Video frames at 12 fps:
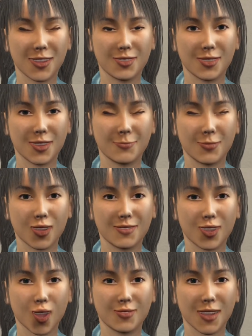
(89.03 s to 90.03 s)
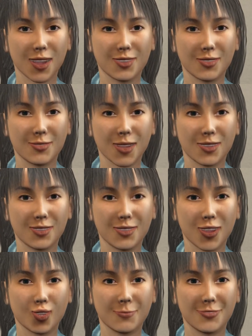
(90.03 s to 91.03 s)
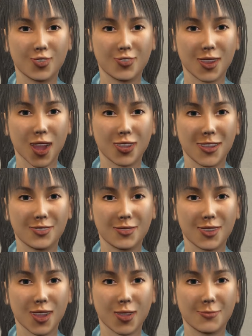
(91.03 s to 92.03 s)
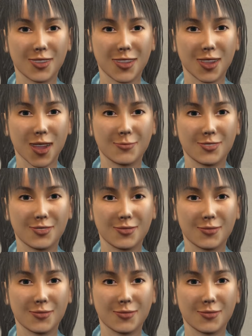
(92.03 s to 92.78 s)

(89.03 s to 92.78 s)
and the number of covalent bonds there are between adjacent carbon atoms.